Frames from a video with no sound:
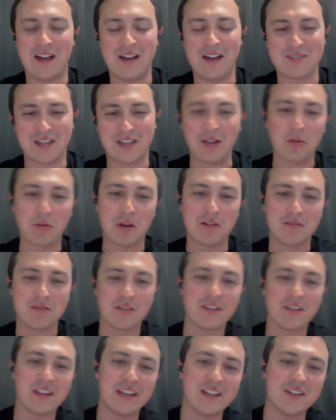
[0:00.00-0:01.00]
is like run for
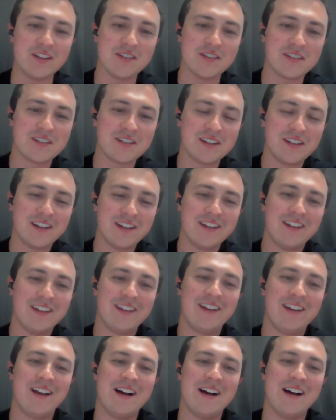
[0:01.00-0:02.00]
the hills.
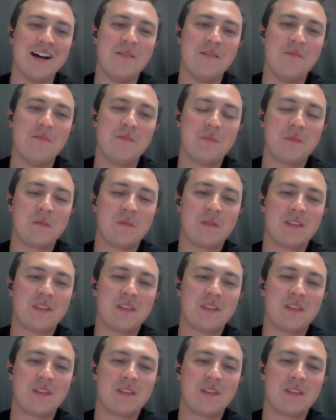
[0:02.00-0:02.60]
Um,